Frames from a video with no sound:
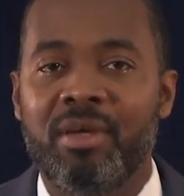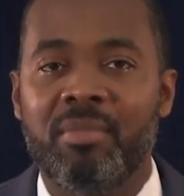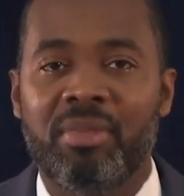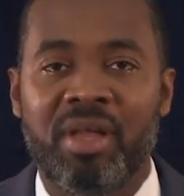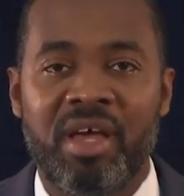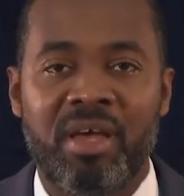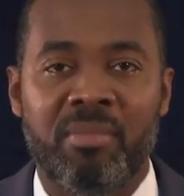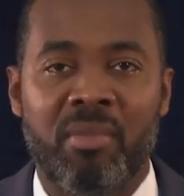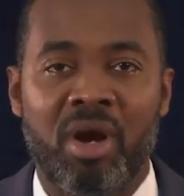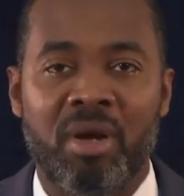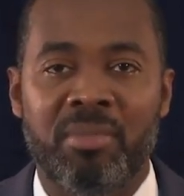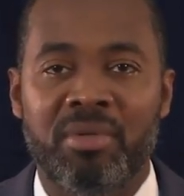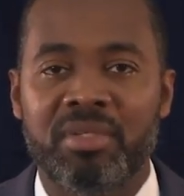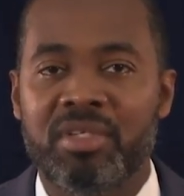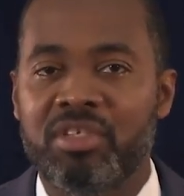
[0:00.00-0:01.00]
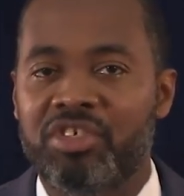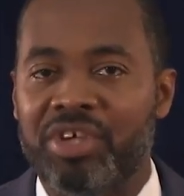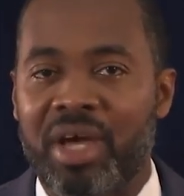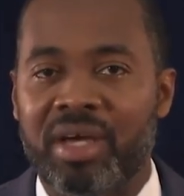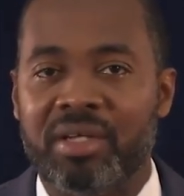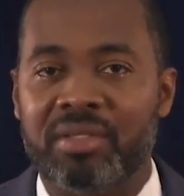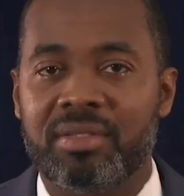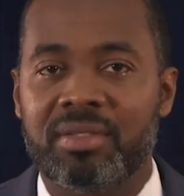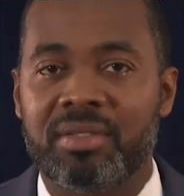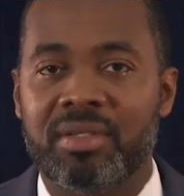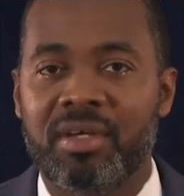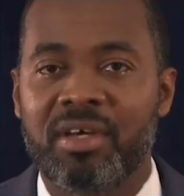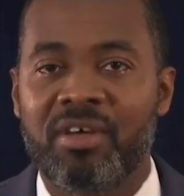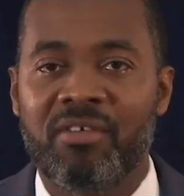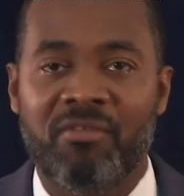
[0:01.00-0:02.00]
playing marbles and jacks,
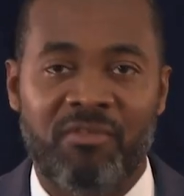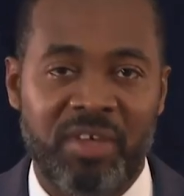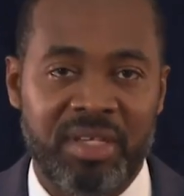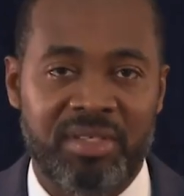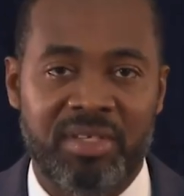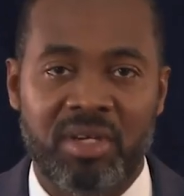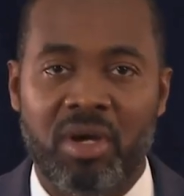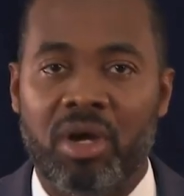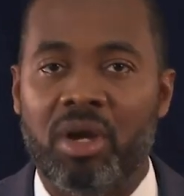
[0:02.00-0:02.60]
feasting